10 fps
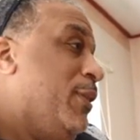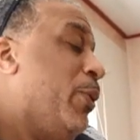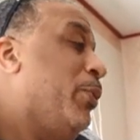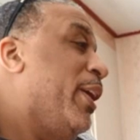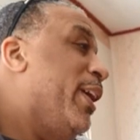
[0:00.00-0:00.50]

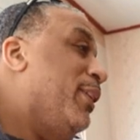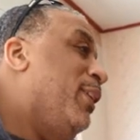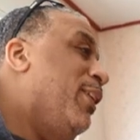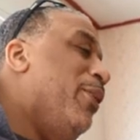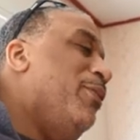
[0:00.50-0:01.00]
So
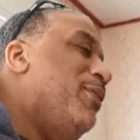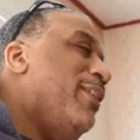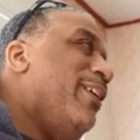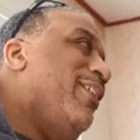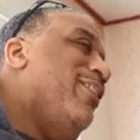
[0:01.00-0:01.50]
that you know, it's
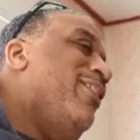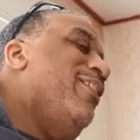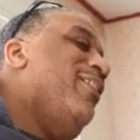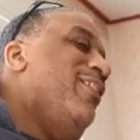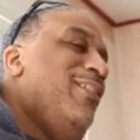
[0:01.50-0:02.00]
like.
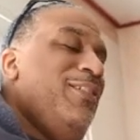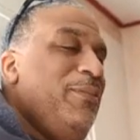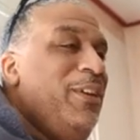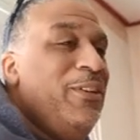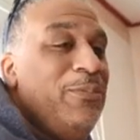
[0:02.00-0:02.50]
Uh,
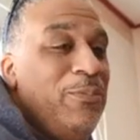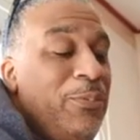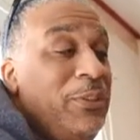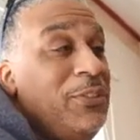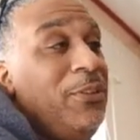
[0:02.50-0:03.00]
you know,
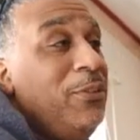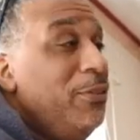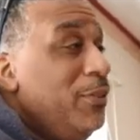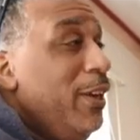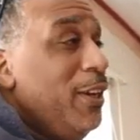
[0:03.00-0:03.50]
pretty soon
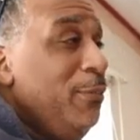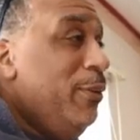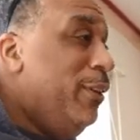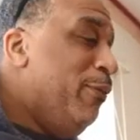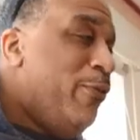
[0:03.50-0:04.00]
there's not going to
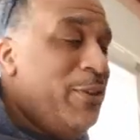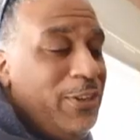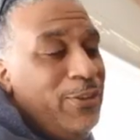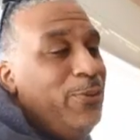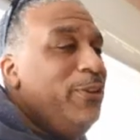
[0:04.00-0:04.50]
be any
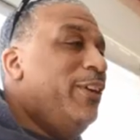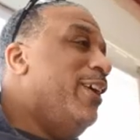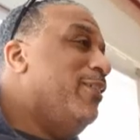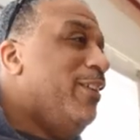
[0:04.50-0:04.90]
fresh air going in out.